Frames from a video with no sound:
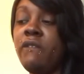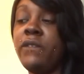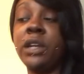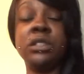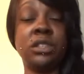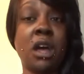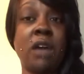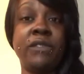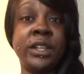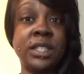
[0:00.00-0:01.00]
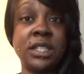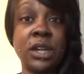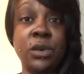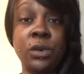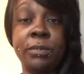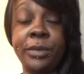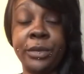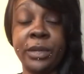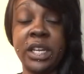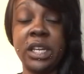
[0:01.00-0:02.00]
First off, it's the Huda
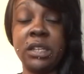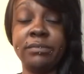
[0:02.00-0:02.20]
Beauty.